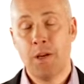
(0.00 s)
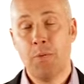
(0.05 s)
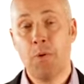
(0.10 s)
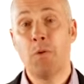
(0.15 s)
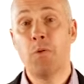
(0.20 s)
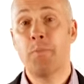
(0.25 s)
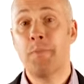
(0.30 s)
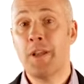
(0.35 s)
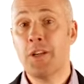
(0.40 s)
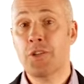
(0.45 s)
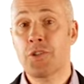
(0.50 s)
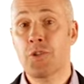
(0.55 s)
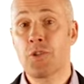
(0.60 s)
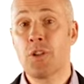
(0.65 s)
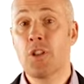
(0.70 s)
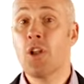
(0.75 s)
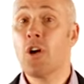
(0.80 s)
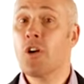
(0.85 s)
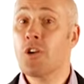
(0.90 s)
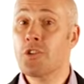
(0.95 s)
We would make
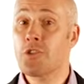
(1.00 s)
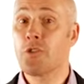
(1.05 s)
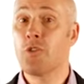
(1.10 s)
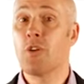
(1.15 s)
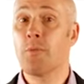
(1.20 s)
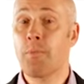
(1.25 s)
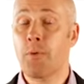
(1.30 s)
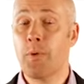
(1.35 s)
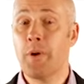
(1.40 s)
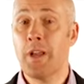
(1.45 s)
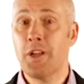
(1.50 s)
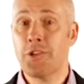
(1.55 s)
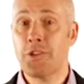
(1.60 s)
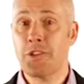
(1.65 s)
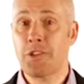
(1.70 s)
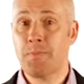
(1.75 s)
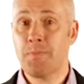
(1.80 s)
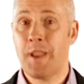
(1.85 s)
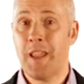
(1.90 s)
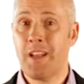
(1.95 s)
sure large
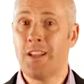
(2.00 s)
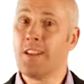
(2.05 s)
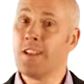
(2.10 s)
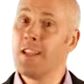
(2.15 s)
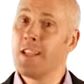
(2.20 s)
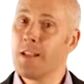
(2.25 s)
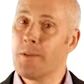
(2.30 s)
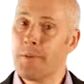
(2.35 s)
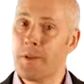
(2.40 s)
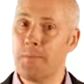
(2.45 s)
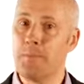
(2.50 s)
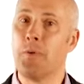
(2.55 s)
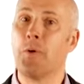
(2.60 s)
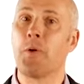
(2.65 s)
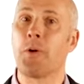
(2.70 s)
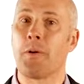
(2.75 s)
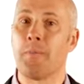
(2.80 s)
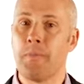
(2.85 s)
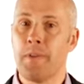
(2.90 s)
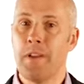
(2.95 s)
corporations pay a little bit
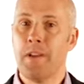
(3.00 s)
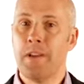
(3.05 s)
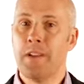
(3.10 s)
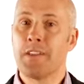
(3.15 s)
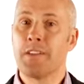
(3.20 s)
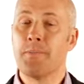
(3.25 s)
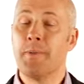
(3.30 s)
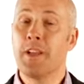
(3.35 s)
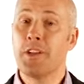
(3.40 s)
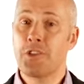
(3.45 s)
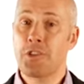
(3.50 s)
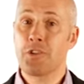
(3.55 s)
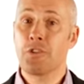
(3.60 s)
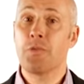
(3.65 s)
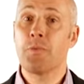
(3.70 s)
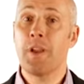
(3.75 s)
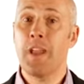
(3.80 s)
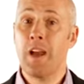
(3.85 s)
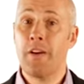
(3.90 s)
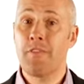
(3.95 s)
more to make
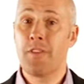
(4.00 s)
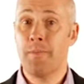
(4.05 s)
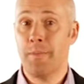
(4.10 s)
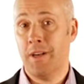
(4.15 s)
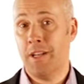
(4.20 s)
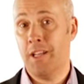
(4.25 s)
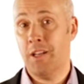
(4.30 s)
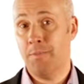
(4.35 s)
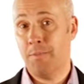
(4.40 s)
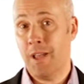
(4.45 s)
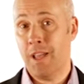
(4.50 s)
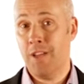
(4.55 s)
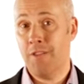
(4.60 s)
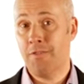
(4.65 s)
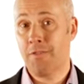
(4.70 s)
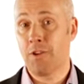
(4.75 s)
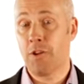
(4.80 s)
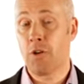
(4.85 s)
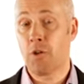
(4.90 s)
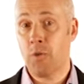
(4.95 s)
sure we have the money to pay
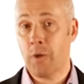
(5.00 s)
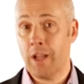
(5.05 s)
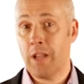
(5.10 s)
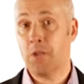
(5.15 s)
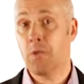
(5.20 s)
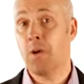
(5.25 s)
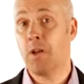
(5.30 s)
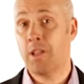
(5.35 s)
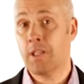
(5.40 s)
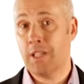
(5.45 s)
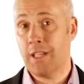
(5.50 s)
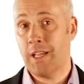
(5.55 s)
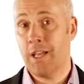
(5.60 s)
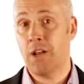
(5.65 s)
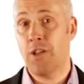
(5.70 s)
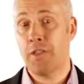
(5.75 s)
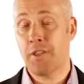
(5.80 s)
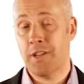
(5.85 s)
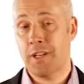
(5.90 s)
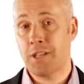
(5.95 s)
for great quality
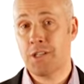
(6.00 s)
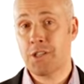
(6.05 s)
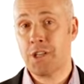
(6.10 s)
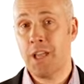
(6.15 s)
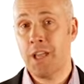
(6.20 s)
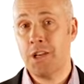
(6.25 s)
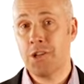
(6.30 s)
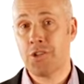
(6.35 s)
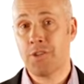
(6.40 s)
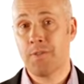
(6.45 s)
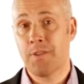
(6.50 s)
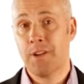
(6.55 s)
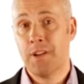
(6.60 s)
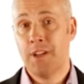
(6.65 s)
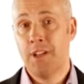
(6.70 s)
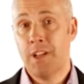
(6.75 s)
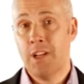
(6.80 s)
health and education.